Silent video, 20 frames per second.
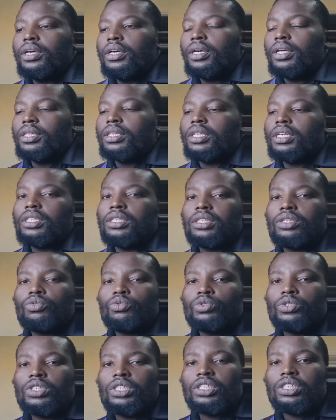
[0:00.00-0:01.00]
and then they
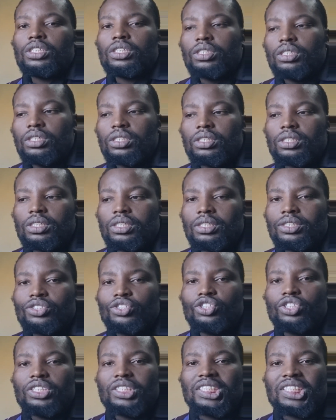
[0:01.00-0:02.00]
would
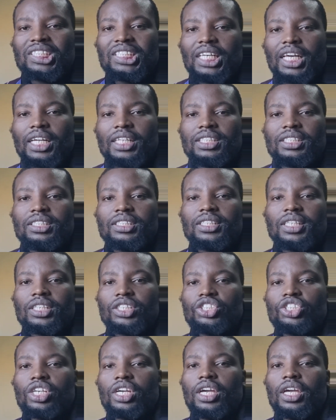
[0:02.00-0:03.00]
insert the
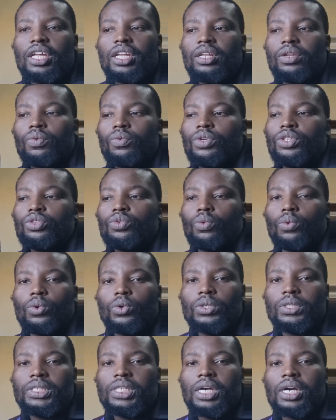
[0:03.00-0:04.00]
shell with
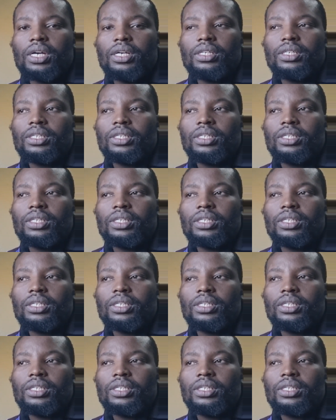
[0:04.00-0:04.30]
water